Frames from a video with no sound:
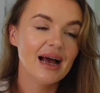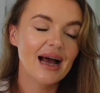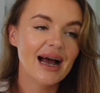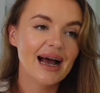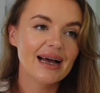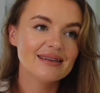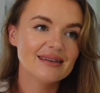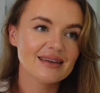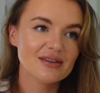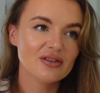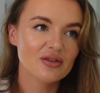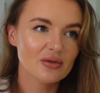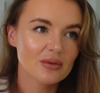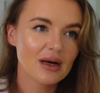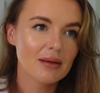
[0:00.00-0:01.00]
And
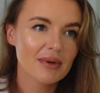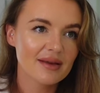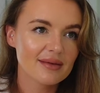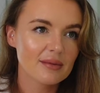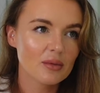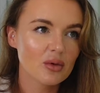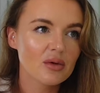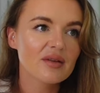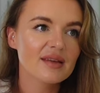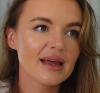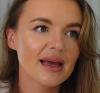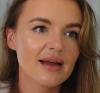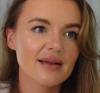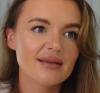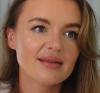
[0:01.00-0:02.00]
do you know what I miss the most
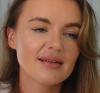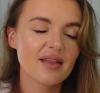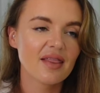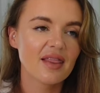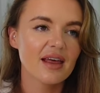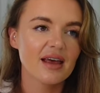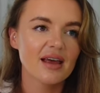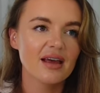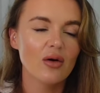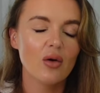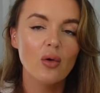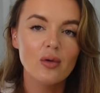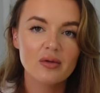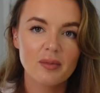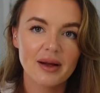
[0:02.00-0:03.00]
is the
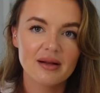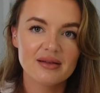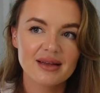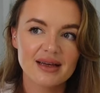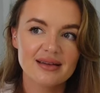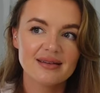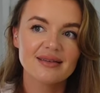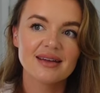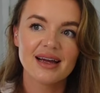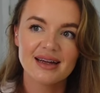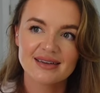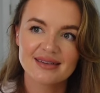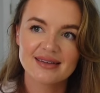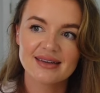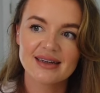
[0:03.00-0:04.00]
old buildings, the
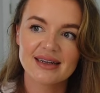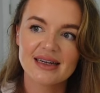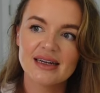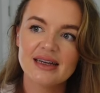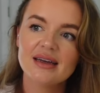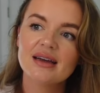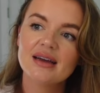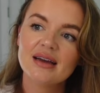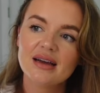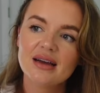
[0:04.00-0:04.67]
history,